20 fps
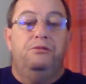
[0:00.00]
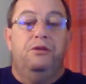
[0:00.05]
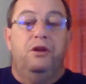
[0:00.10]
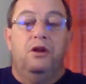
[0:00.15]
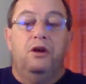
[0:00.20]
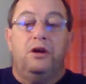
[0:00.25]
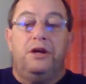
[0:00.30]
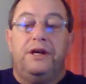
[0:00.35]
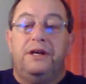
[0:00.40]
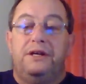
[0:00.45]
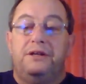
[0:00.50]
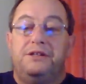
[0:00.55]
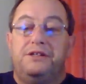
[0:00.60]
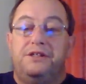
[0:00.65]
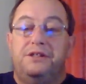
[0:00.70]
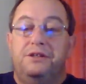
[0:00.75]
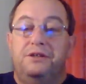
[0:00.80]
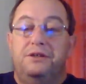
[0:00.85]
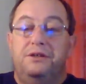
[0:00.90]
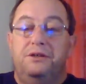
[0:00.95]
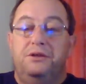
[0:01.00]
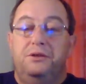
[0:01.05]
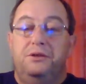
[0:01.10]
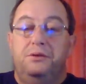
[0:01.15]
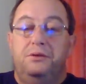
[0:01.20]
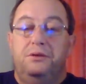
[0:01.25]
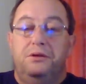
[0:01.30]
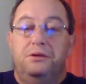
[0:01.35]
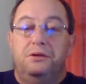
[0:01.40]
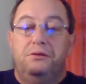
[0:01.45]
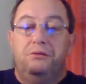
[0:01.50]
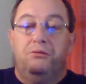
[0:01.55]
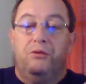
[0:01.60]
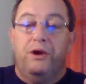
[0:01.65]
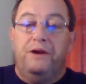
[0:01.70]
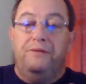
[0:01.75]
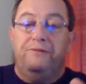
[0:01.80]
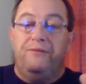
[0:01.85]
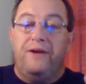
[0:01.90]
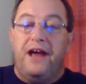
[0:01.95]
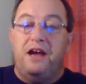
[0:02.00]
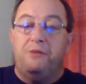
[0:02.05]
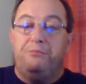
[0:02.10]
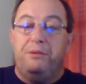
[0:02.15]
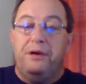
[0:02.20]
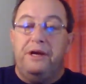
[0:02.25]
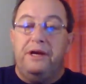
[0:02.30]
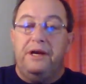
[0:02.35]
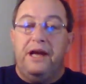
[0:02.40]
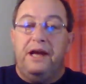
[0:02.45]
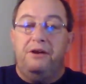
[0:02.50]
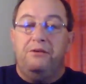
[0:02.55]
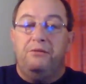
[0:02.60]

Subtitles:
look into revamping